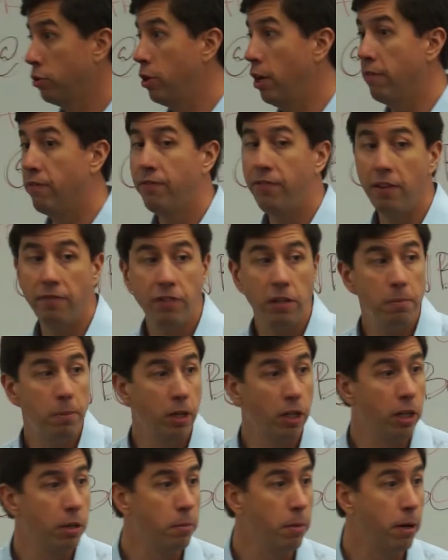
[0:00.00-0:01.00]
You have 50
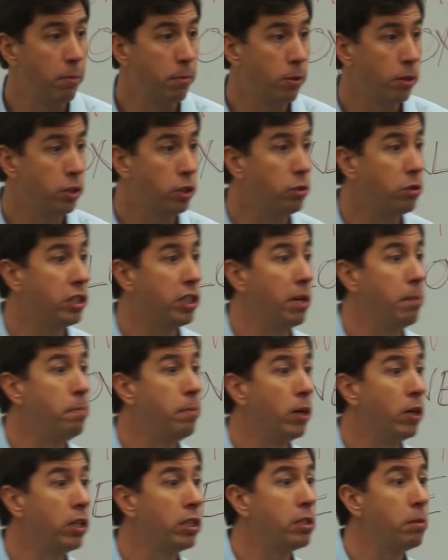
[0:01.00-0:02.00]
million members. You send
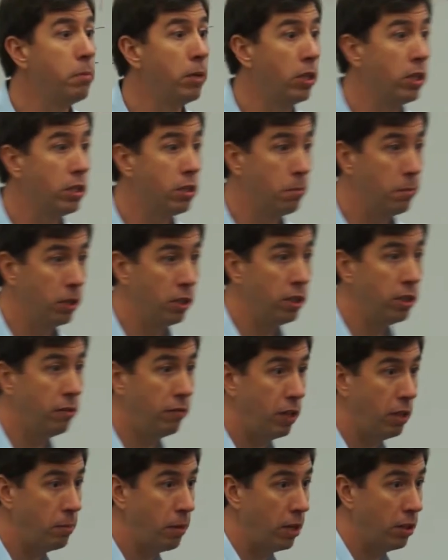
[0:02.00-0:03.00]
millions and millions and millions of
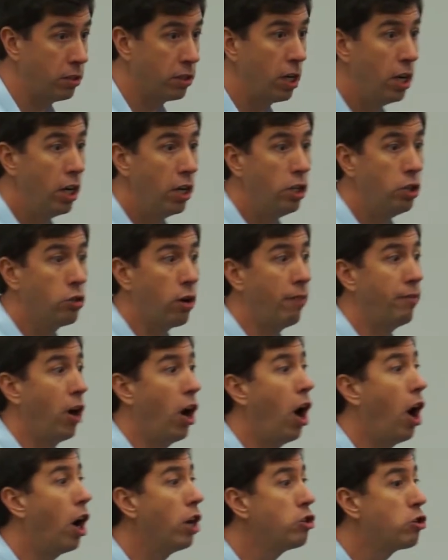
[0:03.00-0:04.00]
emails. You drive
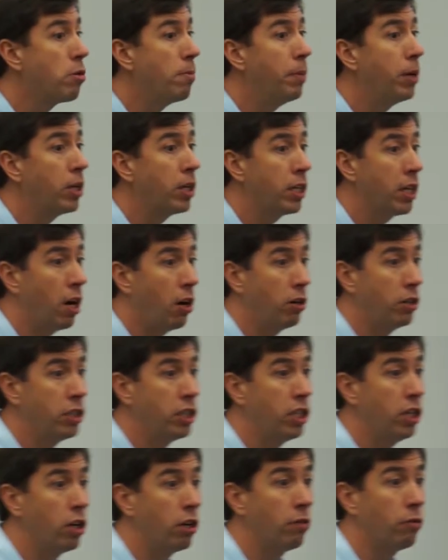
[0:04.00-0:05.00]
$100 million a
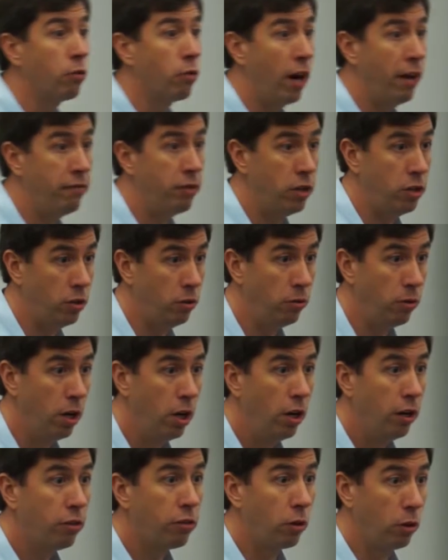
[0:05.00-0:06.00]
year of revenue
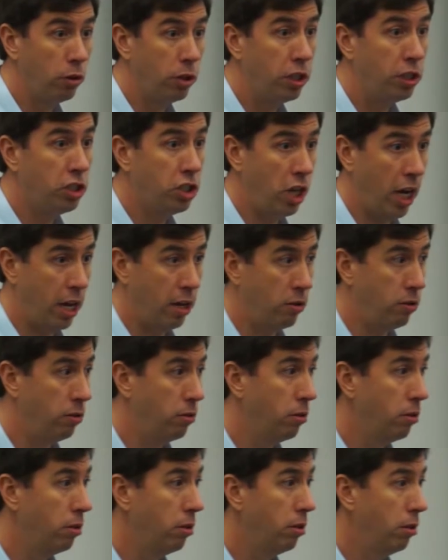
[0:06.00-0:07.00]
through this channel,
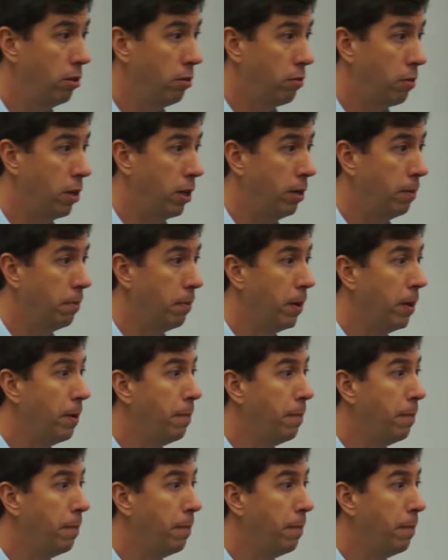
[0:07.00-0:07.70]
right?